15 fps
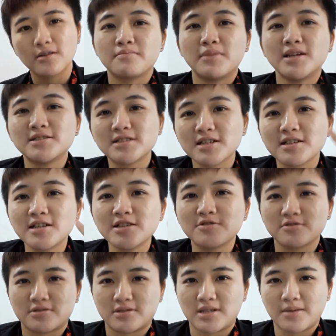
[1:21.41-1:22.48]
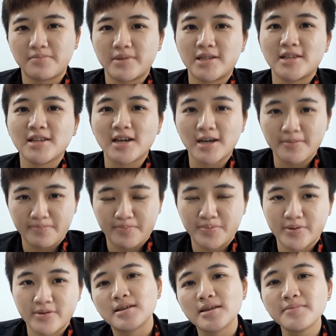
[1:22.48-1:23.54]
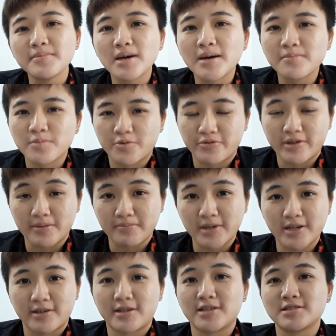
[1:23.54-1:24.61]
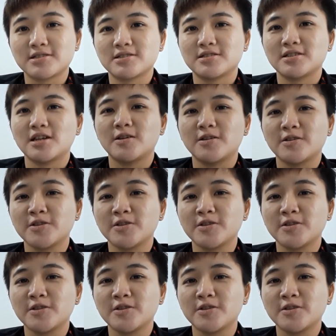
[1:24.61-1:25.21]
Basically, to sum it up, keep up with the markets,